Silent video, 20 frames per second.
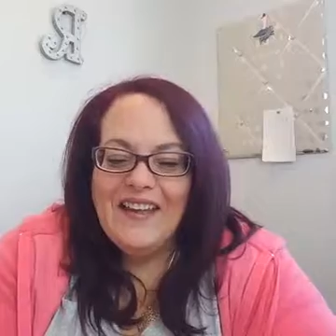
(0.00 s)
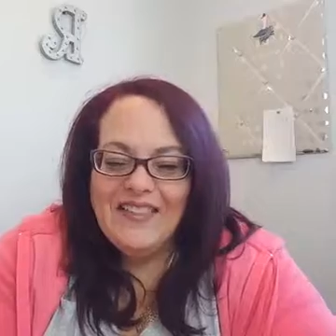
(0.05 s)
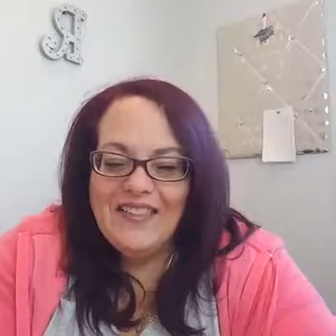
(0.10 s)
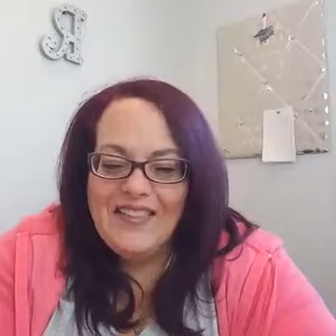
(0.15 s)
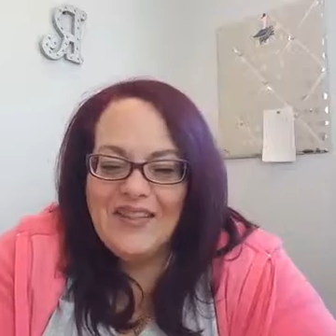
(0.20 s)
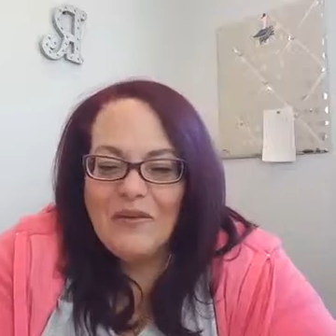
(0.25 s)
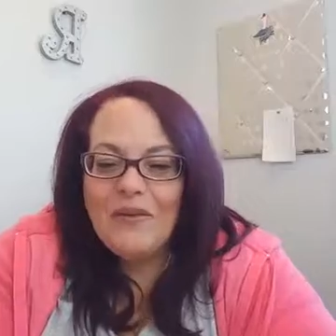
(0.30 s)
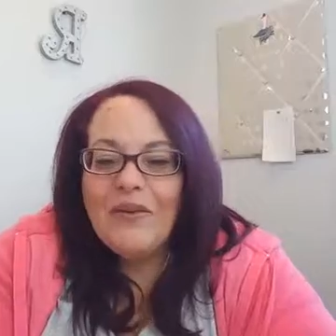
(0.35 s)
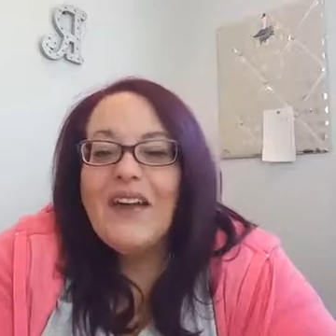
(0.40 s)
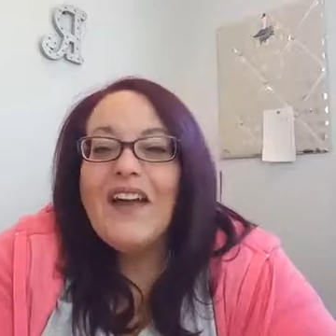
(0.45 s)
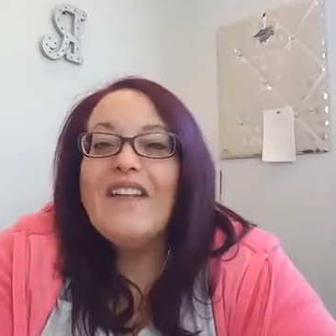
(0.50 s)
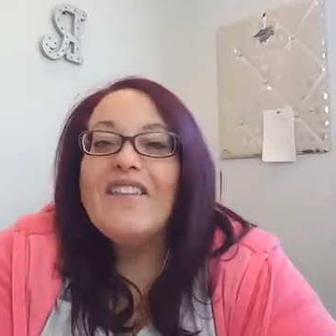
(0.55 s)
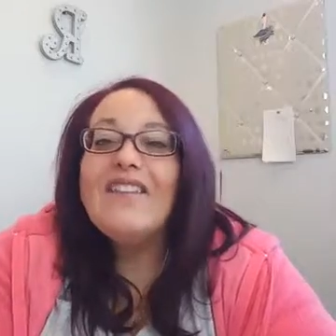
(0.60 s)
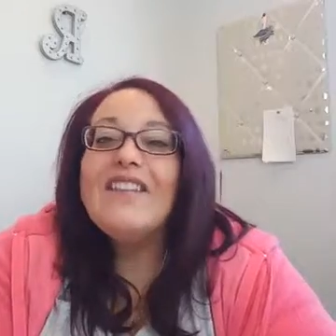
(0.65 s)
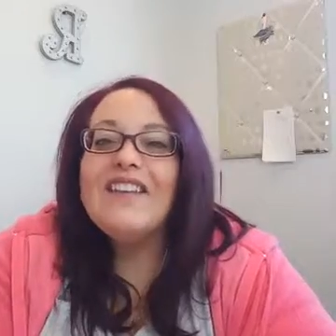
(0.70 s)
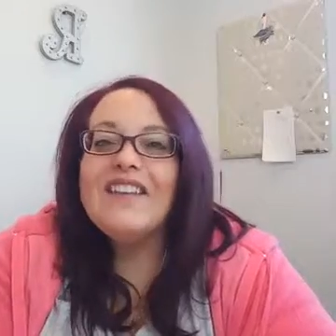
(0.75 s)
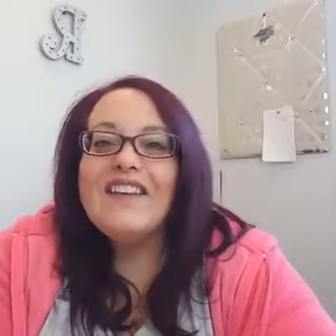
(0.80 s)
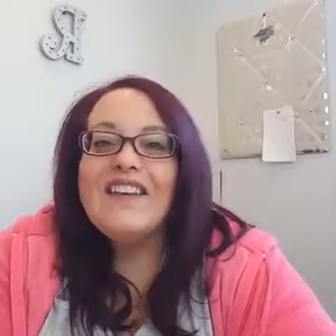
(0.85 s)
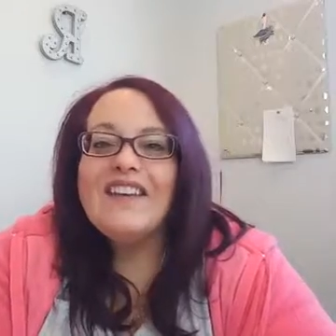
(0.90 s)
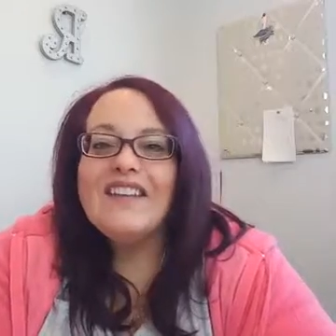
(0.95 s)
that we have
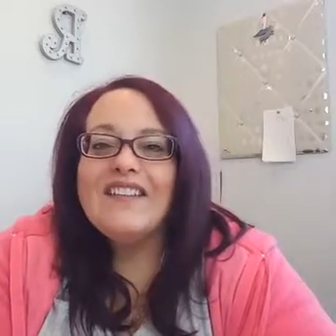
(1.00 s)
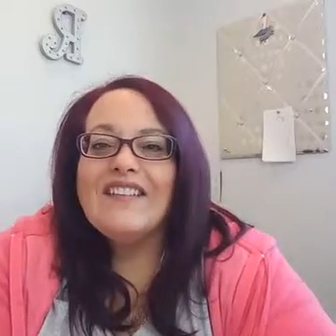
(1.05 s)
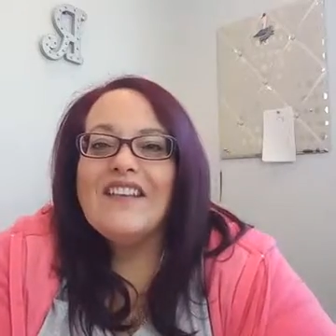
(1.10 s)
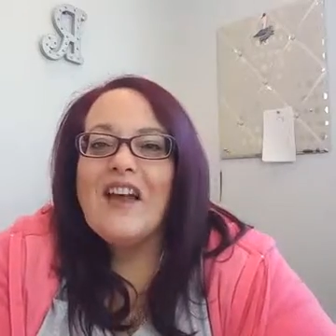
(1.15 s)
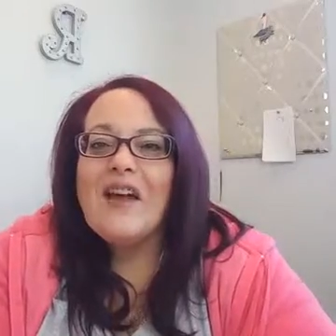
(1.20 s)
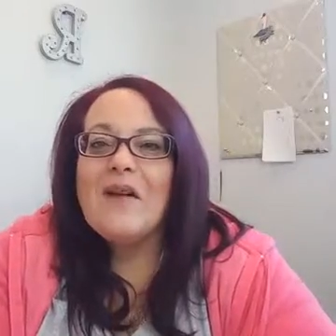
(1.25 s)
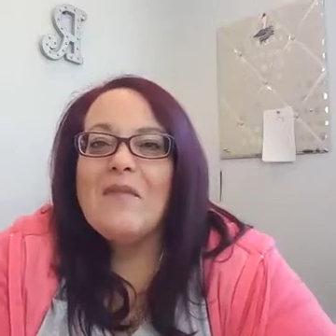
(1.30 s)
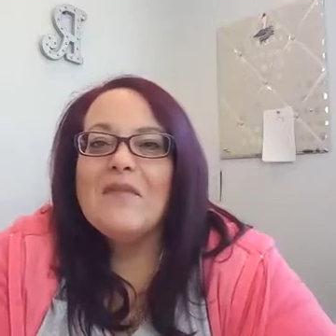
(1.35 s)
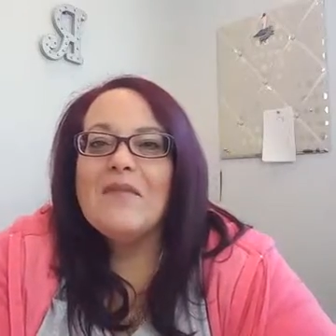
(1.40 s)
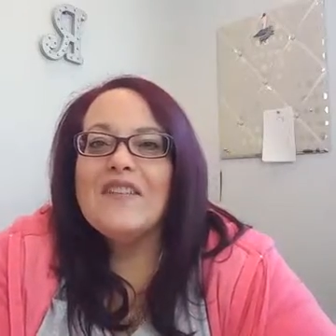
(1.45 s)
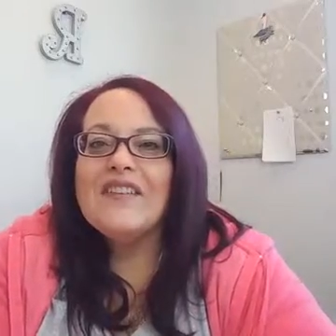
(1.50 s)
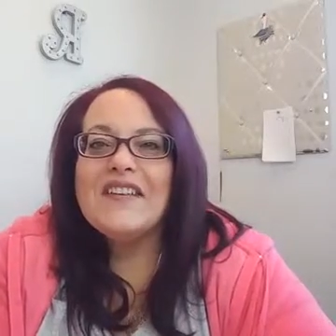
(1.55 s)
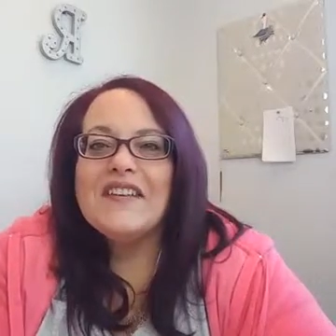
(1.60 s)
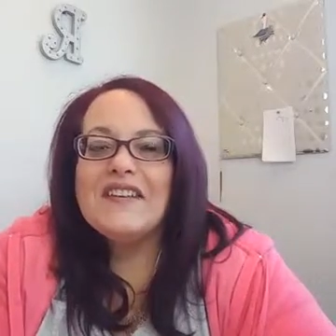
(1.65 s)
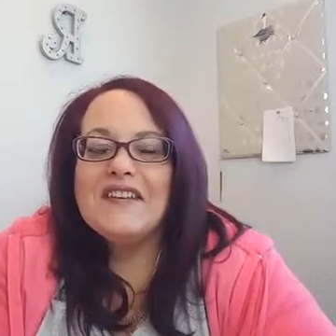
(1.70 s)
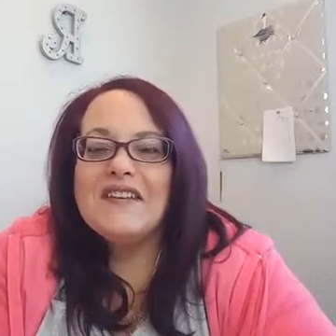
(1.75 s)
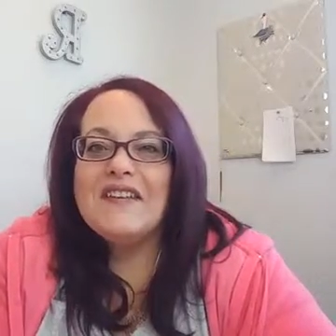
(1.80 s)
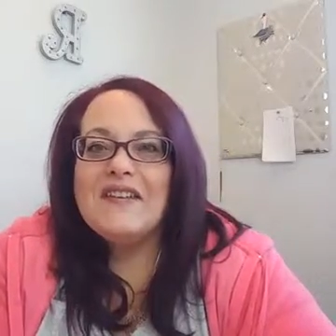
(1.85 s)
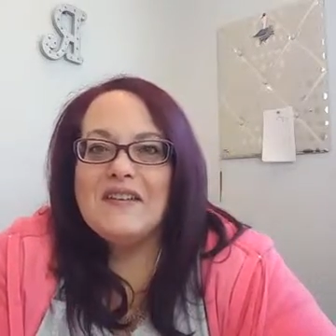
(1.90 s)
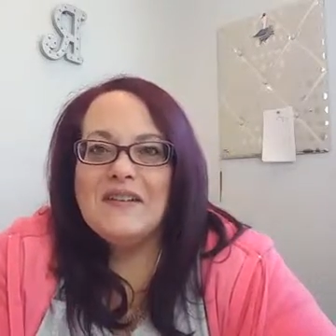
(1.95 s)
to take time
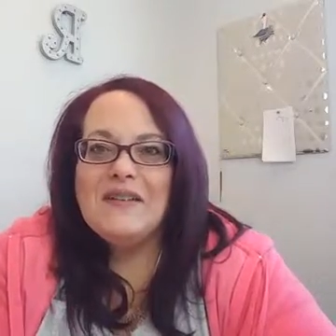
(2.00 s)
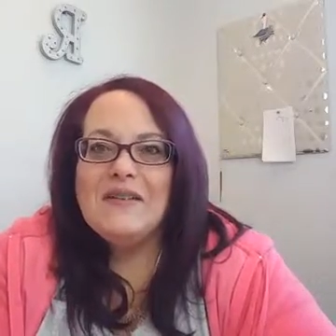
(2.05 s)
to